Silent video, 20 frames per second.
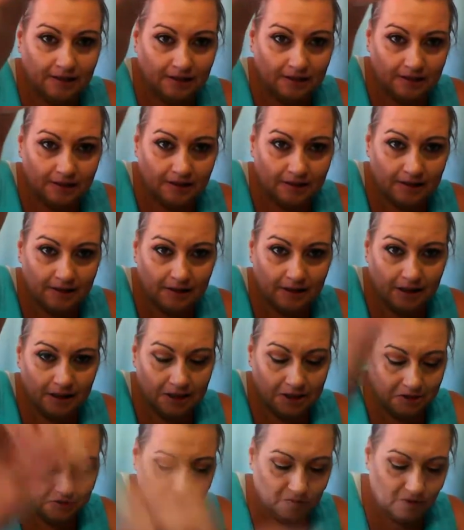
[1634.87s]
Each
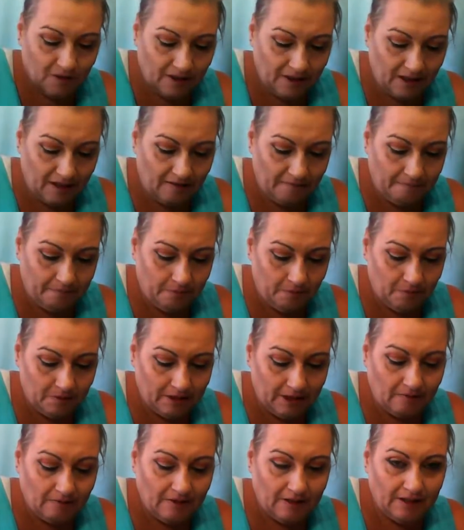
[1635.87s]
one I pulled out and
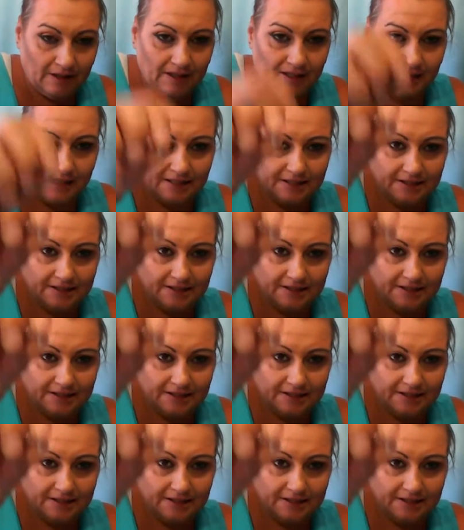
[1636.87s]
tested for